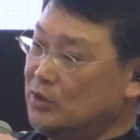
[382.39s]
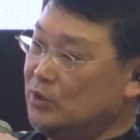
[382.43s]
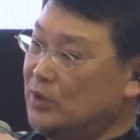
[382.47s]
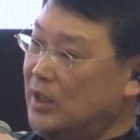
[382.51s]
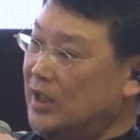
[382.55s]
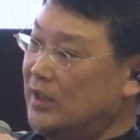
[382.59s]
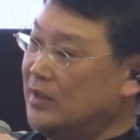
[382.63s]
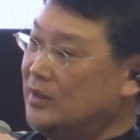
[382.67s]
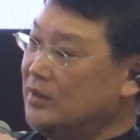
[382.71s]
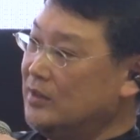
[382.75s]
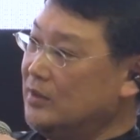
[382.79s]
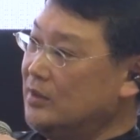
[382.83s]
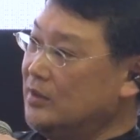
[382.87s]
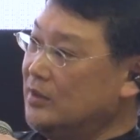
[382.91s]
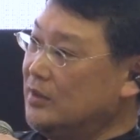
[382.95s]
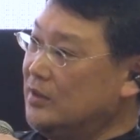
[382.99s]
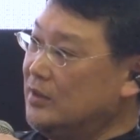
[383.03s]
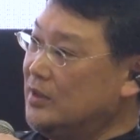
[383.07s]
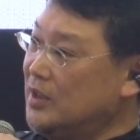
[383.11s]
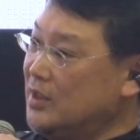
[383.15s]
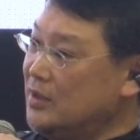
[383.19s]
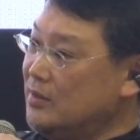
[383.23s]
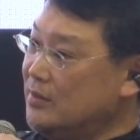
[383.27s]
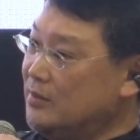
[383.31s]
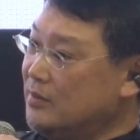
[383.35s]
So
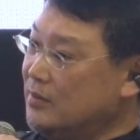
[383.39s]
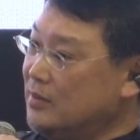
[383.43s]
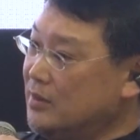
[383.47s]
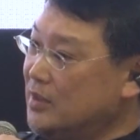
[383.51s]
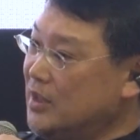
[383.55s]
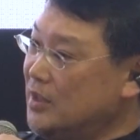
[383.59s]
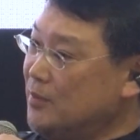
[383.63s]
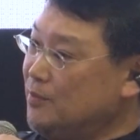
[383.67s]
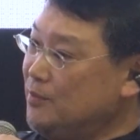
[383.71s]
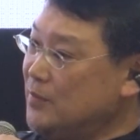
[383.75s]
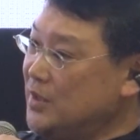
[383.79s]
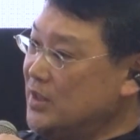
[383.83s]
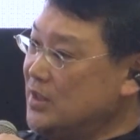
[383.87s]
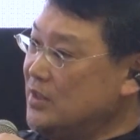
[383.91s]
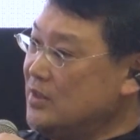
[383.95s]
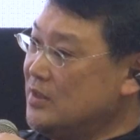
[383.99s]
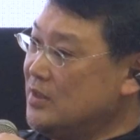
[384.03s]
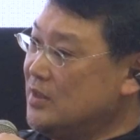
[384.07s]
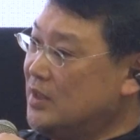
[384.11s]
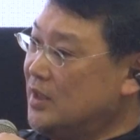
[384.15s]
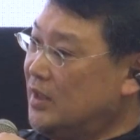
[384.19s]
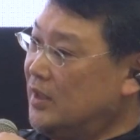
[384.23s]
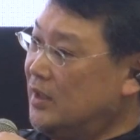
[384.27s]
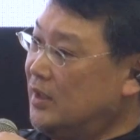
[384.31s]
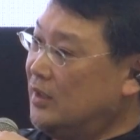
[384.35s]
that
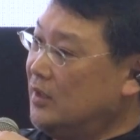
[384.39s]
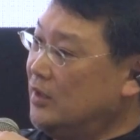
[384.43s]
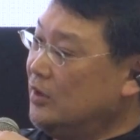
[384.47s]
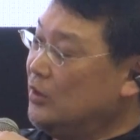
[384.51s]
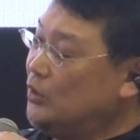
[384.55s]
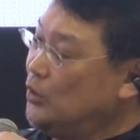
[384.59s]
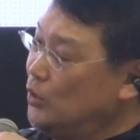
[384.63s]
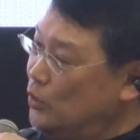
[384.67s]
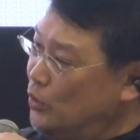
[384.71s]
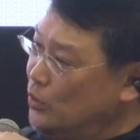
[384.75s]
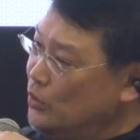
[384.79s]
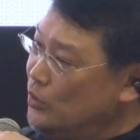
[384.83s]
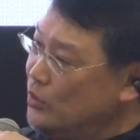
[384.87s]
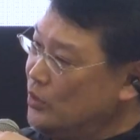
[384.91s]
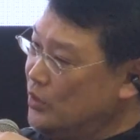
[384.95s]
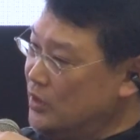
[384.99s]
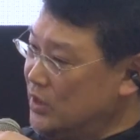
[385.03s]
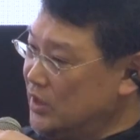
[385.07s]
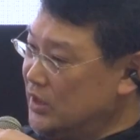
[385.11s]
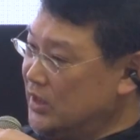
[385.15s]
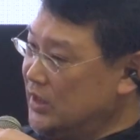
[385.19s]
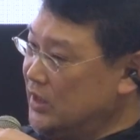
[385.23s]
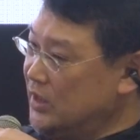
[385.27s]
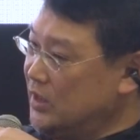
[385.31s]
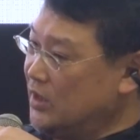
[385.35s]
means that
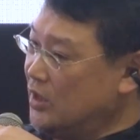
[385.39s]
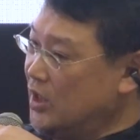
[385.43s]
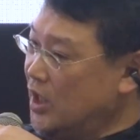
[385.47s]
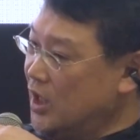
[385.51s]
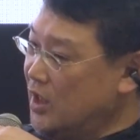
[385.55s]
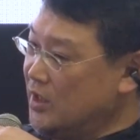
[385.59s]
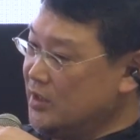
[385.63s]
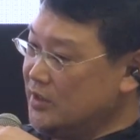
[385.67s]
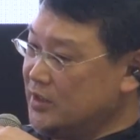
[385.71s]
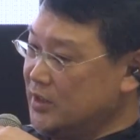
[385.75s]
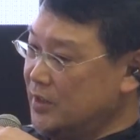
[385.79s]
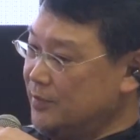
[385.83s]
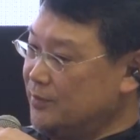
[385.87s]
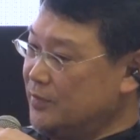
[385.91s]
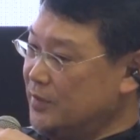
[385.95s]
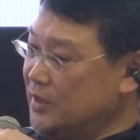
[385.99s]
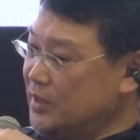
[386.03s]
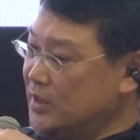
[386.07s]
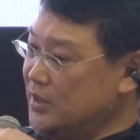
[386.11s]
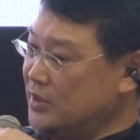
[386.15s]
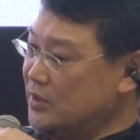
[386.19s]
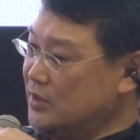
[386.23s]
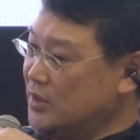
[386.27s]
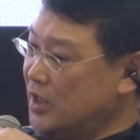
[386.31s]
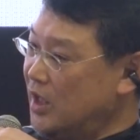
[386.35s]
those three
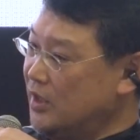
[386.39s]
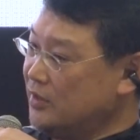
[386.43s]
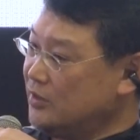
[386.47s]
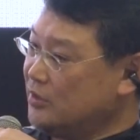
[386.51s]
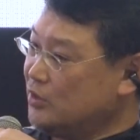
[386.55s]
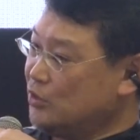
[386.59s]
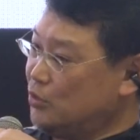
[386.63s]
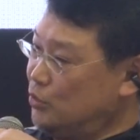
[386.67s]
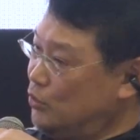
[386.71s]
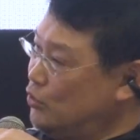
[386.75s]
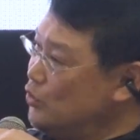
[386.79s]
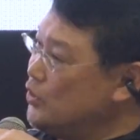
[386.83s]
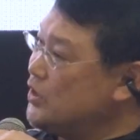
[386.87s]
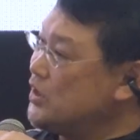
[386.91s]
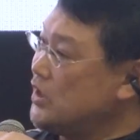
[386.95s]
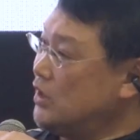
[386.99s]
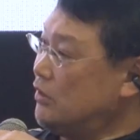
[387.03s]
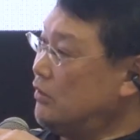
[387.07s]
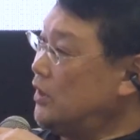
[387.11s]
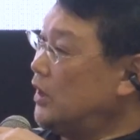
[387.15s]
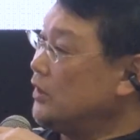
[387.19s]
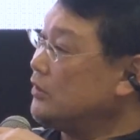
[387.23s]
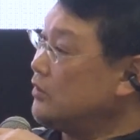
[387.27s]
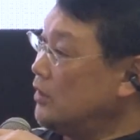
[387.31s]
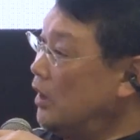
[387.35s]
concepts is not
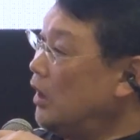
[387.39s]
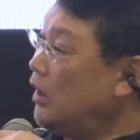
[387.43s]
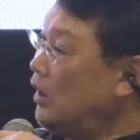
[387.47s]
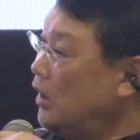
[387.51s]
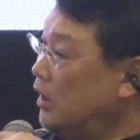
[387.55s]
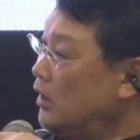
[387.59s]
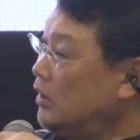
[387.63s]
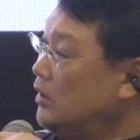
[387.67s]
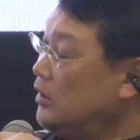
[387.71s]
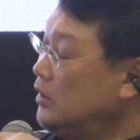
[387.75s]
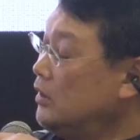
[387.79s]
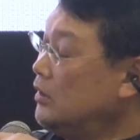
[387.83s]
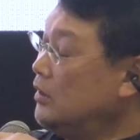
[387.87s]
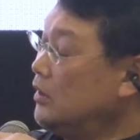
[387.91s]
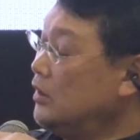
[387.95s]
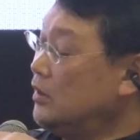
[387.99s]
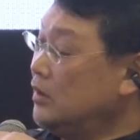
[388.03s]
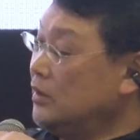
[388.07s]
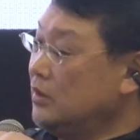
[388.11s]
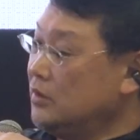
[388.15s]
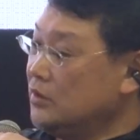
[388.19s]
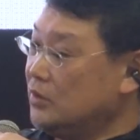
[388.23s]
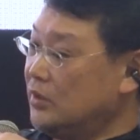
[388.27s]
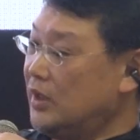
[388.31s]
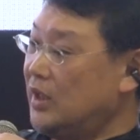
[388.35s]
crucial at all.
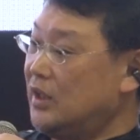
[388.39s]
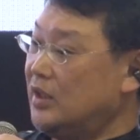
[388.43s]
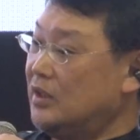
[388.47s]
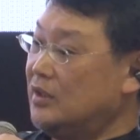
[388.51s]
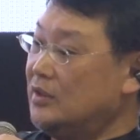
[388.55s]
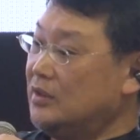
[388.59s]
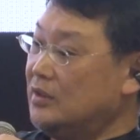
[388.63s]
So